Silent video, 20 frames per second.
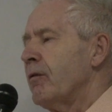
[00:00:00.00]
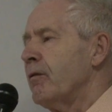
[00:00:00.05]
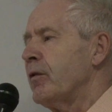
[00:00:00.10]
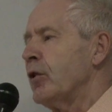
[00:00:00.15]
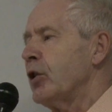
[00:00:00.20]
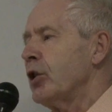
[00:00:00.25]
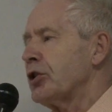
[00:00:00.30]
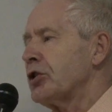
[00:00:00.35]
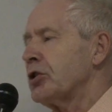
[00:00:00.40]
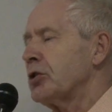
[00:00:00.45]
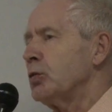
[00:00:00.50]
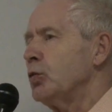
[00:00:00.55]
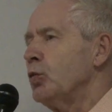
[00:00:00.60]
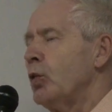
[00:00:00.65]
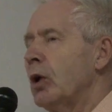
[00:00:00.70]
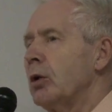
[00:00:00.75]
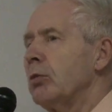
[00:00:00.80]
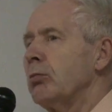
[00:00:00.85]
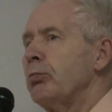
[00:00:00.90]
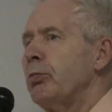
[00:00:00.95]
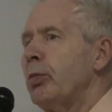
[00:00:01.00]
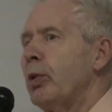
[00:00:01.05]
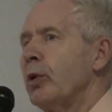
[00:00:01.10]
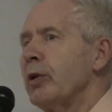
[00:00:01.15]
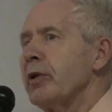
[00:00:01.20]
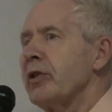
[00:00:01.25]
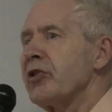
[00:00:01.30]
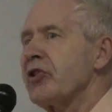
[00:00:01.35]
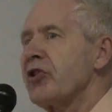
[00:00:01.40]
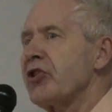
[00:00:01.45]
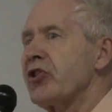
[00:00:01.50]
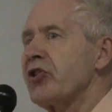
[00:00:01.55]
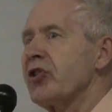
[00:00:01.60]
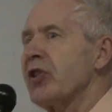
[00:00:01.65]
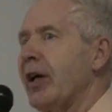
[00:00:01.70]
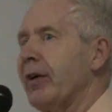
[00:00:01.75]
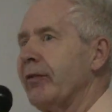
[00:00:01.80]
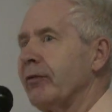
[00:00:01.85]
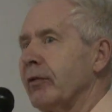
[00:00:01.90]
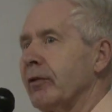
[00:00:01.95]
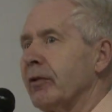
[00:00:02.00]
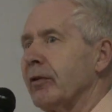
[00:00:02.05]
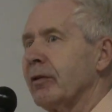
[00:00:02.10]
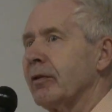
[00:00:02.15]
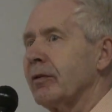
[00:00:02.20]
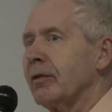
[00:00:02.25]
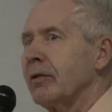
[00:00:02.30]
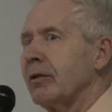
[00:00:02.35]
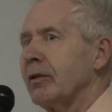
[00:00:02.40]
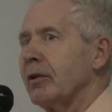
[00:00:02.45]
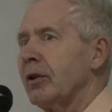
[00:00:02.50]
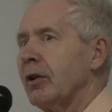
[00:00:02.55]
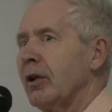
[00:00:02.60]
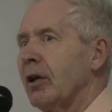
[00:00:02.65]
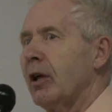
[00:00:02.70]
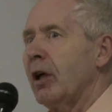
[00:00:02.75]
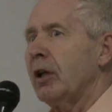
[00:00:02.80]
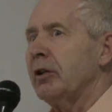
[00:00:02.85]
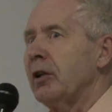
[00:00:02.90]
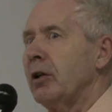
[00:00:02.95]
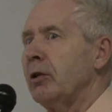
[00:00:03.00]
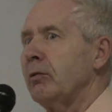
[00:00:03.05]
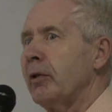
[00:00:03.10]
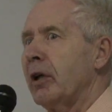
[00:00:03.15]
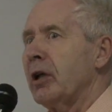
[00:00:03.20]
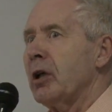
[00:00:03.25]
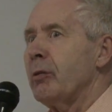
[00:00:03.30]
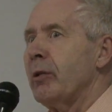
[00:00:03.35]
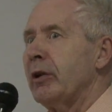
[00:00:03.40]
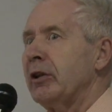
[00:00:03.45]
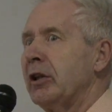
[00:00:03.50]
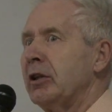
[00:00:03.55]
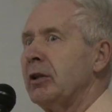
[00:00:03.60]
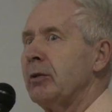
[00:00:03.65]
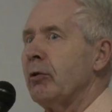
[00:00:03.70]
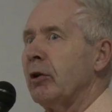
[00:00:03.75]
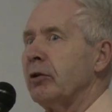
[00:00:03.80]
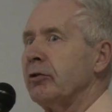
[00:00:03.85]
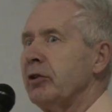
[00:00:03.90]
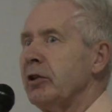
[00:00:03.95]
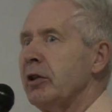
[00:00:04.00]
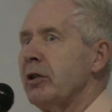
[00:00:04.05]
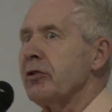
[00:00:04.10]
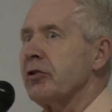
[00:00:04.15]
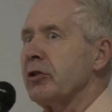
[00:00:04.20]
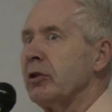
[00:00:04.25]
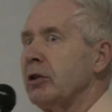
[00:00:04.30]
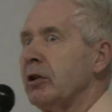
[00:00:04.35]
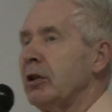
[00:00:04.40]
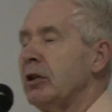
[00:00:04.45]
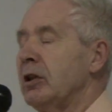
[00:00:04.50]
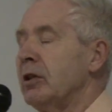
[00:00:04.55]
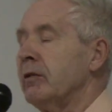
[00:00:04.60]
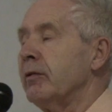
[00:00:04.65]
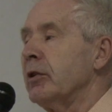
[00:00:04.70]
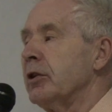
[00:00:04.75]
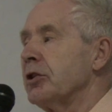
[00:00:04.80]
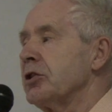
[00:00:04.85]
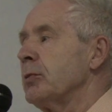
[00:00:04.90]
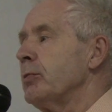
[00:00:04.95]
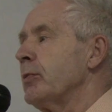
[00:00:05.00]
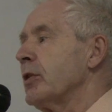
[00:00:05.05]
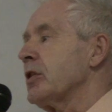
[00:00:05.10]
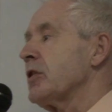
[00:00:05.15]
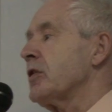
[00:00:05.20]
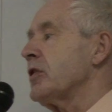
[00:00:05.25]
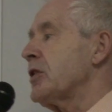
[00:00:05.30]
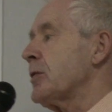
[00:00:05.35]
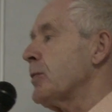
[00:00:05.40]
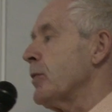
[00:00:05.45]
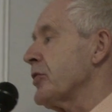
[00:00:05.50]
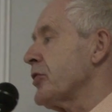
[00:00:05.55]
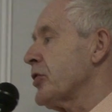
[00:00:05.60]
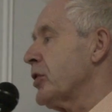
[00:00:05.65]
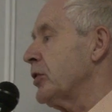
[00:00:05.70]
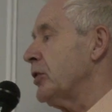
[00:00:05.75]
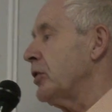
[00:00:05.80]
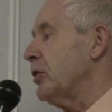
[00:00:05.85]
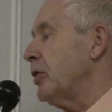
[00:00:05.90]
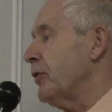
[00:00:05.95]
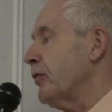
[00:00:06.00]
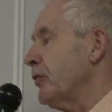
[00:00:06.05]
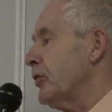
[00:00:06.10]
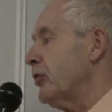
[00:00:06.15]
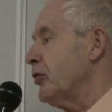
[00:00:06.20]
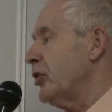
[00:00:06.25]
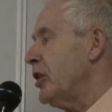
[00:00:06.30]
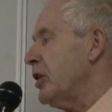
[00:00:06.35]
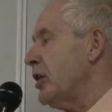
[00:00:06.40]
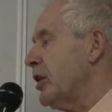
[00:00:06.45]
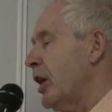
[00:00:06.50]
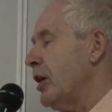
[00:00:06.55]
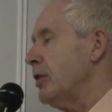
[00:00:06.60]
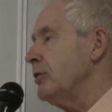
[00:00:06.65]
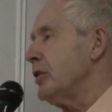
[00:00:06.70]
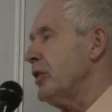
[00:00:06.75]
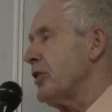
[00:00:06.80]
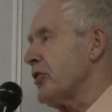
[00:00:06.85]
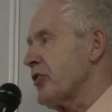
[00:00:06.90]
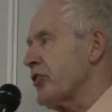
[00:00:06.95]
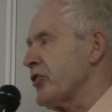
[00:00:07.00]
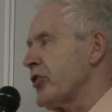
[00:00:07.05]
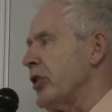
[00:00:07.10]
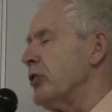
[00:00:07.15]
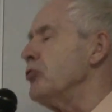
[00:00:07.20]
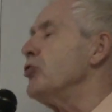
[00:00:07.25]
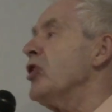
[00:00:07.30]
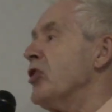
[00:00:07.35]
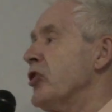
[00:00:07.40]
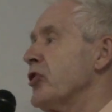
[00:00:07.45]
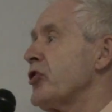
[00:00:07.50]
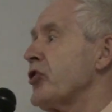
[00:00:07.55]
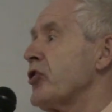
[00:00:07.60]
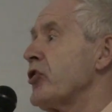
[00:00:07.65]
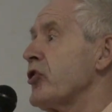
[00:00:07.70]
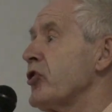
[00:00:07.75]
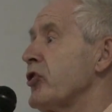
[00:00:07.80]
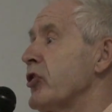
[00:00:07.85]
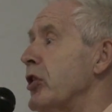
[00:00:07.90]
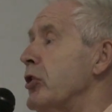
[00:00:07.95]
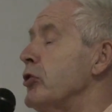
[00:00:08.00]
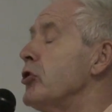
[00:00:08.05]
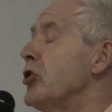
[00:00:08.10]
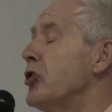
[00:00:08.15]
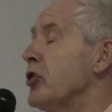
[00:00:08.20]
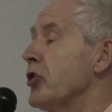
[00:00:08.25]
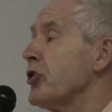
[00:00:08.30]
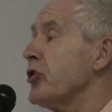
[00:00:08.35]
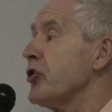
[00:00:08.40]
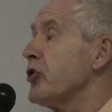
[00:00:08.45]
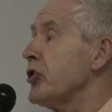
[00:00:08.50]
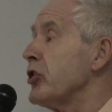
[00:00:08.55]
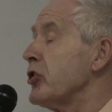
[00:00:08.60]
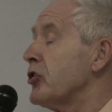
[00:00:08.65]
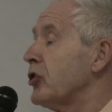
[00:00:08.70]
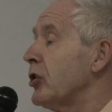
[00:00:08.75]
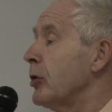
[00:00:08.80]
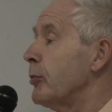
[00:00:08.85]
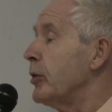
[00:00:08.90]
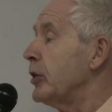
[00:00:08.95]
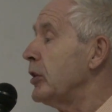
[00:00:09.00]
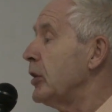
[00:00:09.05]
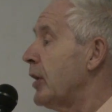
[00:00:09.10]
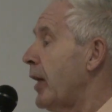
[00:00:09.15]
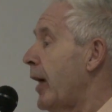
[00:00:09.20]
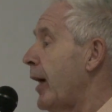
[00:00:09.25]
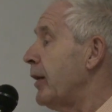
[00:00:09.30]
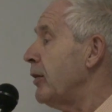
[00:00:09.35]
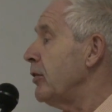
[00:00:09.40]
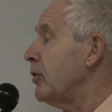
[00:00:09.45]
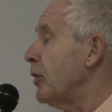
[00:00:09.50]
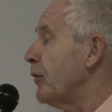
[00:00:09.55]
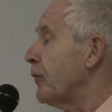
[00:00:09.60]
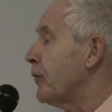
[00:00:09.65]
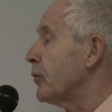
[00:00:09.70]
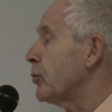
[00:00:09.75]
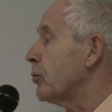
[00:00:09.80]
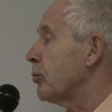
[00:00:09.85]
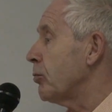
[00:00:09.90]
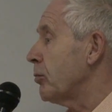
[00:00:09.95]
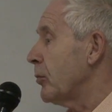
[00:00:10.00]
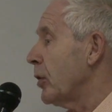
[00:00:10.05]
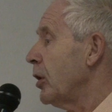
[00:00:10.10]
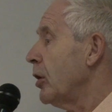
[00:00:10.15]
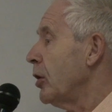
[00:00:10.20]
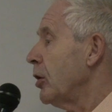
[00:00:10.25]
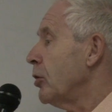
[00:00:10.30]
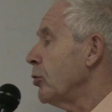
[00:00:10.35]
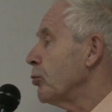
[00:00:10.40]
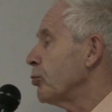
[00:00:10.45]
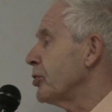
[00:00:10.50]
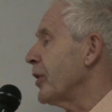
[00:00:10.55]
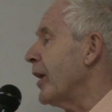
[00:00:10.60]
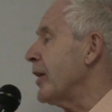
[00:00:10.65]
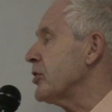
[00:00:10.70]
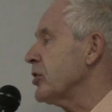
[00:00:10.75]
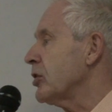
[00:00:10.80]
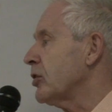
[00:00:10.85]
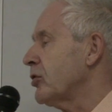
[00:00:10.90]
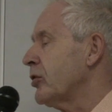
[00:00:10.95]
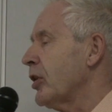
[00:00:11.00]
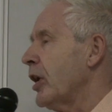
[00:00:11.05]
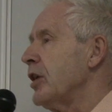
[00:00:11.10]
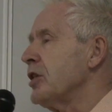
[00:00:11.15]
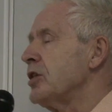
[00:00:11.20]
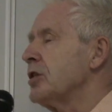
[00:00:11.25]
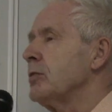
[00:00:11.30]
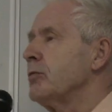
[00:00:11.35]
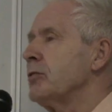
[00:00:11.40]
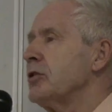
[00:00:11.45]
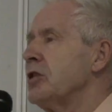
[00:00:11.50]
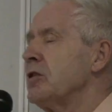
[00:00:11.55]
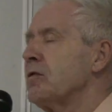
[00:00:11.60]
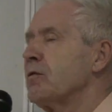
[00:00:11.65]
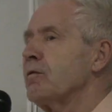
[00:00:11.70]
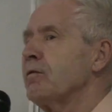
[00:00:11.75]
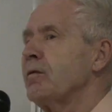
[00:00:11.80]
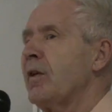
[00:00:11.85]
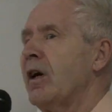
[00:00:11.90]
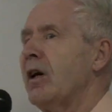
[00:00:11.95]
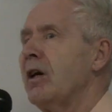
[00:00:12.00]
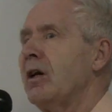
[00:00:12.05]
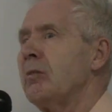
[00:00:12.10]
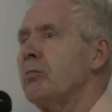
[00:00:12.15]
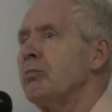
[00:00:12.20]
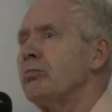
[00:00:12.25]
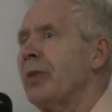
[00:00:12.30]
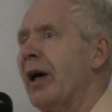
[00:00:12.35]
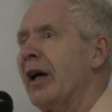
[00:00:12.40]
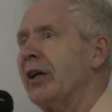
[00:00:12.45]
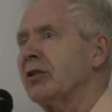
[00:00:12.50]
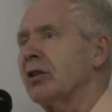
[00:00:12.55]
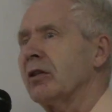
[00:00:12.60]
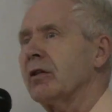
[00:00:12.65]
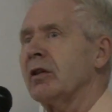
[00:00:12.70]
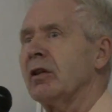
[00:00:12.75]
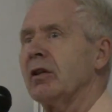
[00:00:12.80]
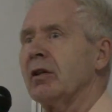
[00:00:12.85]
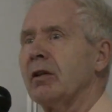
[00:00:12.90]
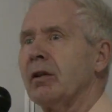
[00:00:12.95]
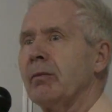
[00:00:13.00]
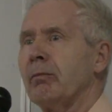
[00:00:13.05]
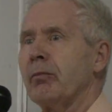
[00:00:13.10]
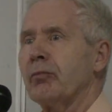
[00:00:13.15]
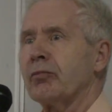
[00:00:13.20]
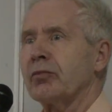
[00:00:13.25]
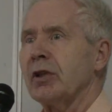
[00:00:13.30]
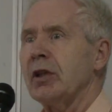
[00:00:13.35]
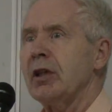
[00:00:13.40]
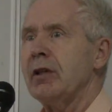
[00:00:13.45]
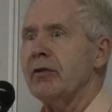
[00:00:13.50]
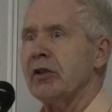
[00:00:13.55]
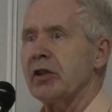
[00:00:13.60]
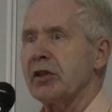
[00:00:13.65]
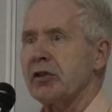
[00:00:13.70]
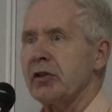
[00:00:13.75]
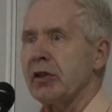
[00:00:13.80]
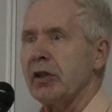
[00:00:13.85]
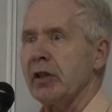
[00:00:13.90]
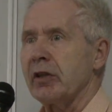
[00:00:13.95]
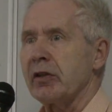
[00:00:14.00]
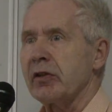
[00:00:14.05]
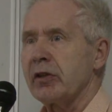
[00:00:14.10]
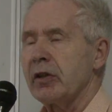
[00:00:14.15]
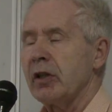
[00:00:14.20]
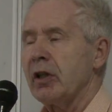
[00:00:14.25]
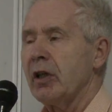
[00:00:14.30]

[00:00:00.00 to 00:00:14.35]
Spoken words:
version 1.7. I don't recommend anyone to use an earlier version because this one's got a different decoding system in it and different presentation, which is far better than the previous things.